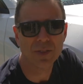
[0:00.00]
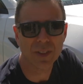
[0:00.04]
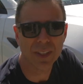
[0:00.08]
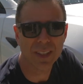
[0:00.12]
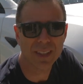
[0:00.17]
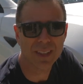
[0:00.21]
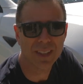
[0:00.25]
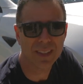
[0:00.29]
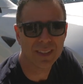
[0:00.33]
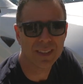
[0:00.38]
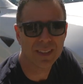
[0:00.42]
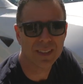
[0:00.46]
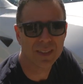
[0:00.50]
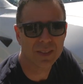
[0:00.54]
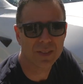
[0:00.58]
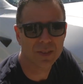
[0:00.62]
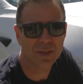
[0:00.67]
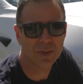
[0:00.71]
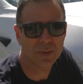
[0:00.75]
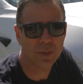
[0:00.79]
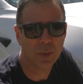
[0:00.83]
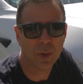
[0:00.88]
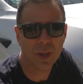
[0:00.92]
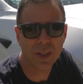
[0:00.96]
reason is
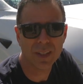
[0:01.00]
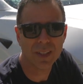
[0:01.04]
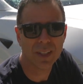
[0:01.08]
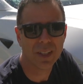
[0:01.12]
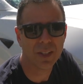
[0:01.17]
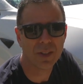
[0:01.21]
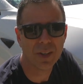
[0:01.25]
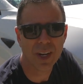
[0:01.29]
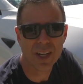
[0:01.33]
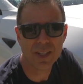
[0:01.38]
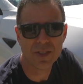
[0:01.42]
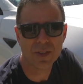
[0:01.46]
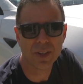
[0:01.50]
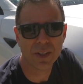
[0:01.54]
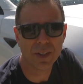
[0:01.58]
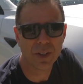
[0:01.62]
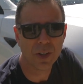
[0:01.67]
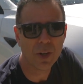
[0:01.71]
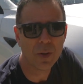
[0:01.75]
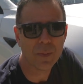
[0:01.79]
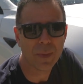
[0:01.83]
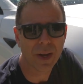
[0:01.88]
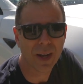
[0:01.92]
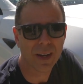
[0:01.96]
one that you guys already
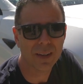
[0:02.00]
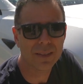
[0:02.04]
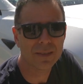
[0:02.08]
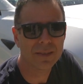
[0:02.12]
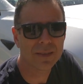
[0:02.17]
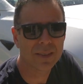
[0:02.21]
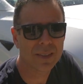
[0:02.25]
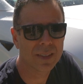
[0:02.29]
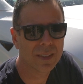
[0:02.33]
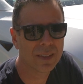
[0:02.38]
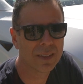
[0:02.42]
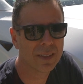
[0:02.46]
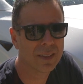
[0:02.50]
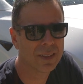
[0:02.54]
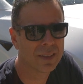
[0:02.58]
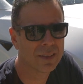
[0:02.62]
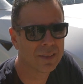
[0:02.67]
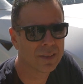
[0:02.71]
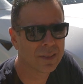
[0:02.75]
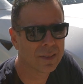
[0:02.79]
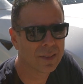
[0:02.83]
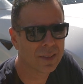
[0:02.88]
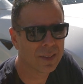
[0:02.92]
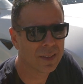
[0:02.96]
know about.
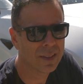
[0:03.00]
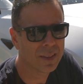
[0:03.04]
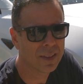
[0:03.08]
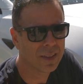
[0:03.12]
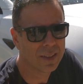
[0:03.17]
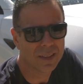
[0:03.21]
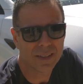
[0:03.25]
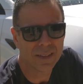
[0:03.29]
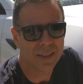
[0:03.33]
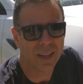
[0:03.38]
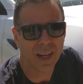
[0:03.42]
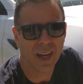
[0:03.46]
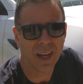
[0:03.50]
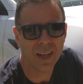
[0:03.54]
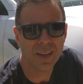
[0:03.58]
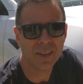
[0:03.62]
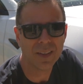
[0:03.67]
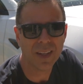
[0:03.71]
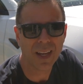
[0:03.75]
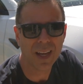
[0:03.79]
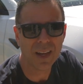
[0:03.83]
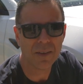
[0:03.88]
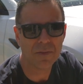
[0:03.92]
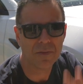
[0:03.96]
I
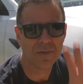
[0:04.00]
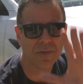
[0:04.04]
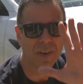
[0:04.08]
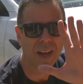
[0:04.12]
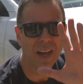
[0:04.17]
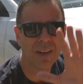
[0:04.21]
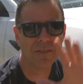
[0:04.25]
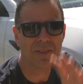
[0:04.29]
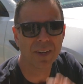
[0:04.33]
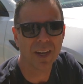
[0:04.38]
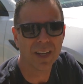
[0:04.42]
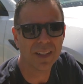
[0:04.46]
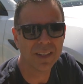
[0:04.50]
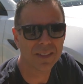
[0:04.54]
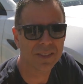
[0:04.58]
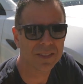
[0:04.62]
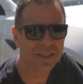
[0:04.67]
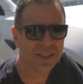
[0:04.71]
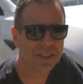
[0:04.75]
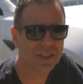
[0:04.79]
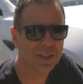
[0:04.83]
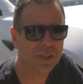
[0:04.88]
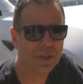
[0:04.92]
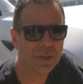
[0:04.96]
only had 5
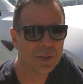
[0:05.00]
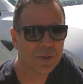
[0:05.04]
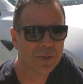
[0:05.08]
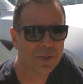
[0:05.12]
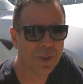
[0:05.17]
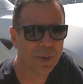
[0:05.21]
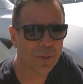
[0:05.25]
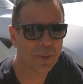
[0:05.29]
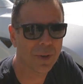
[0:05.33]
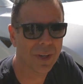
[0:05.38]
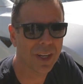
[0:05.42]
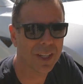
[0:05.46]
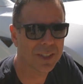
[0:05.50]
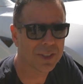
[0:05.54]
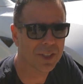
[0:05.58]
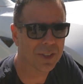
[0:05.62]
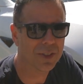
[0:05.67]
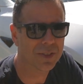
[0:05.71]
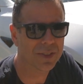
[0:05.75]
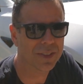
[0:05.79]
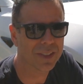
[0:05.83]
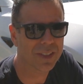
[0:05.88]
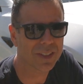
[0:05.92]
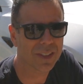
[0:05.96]
colors to choose from when I
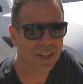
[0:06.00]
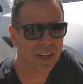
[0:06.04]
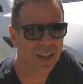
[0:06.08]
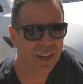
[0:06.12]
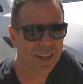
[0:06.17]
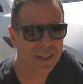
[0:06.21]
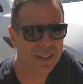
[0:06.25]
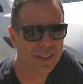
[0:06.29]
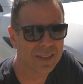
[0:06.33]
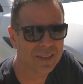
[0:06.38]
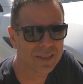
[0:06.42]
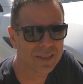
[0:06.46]
chose this car.